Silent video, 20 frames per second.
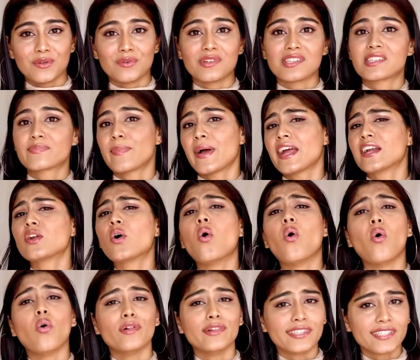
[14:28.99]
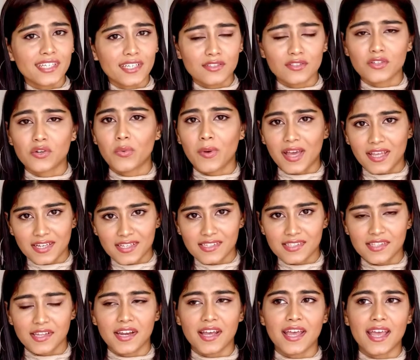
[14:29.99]
despite all the other queries
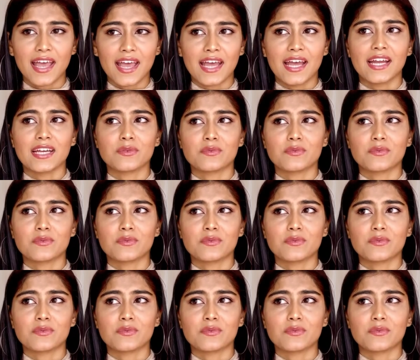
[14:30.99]
that I had,